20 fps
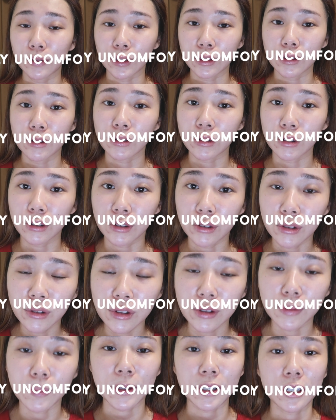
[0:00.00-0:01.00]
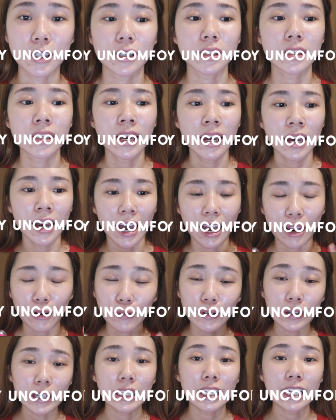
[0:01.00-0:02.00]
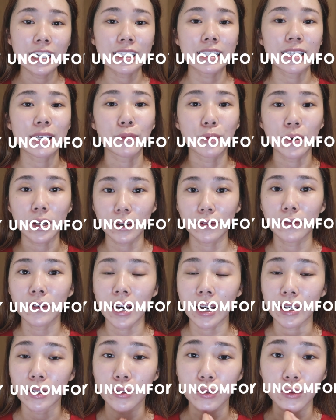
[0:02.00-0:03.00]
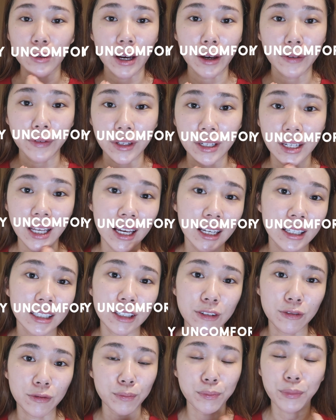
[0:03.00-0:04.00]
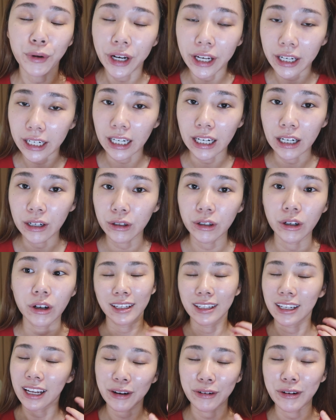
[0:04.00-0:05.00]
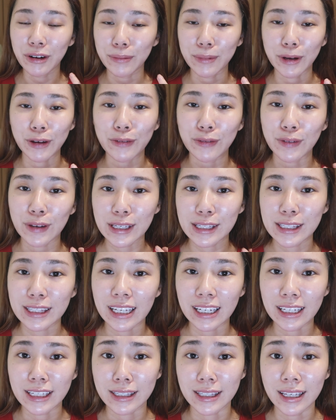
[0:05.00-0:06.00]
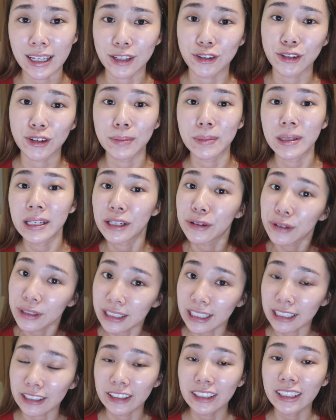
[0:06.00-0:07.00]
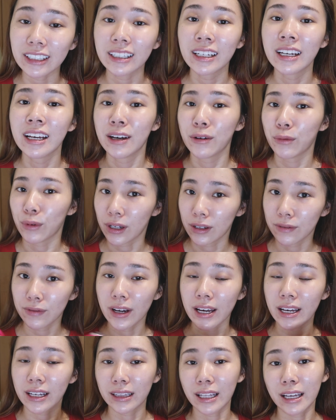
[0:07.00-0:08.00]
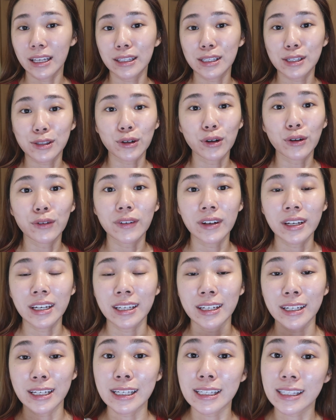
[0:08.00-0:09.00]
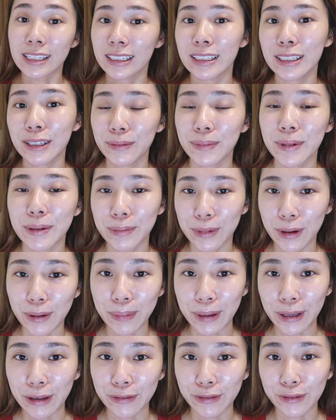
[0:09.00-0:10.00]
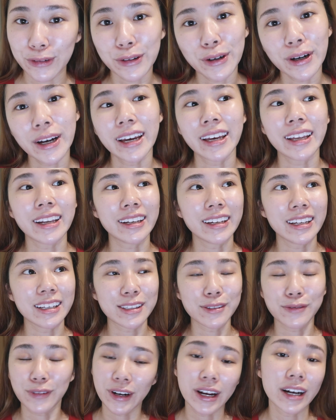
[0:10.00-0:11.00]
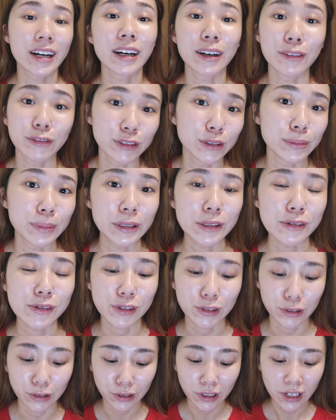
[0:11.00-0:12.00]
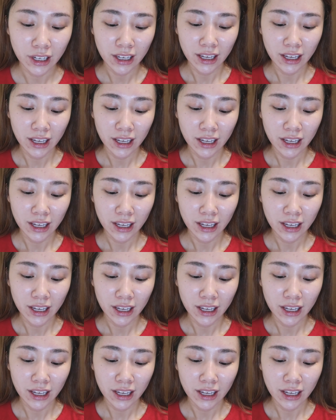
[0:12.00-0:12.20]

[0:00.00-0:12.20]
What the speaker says: for you to use, because I realize that whenever I do have an active breakout, an area on my face that is extremely irritated, whenever I glide this over, it is a little bit more painful and it's very uncomfortable. So